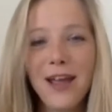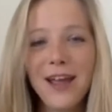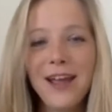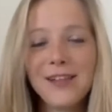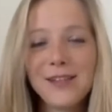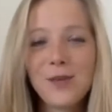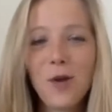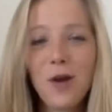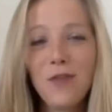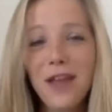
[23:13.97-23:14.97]

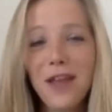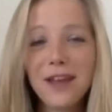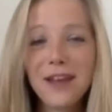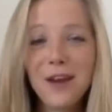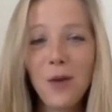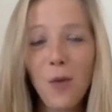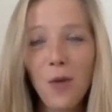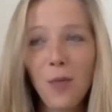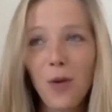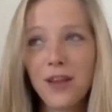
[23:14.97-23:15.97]
sort of like, more
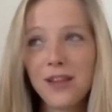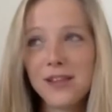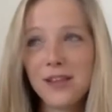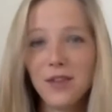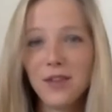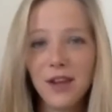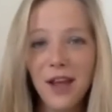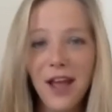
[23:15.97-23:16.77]
important than TV.